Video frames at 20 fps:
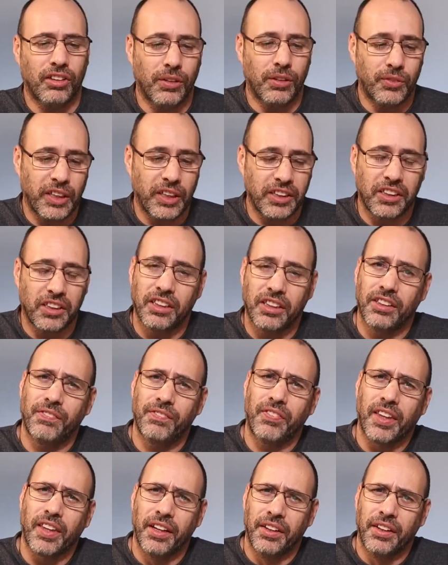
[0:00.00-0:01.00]
collaboration
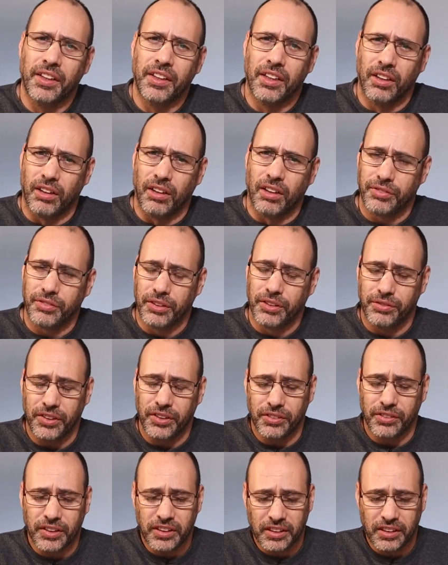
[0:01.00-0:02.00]
of the
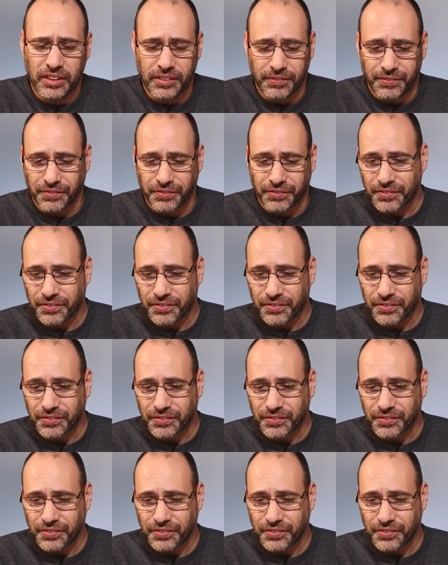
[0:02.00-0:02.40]
viewers,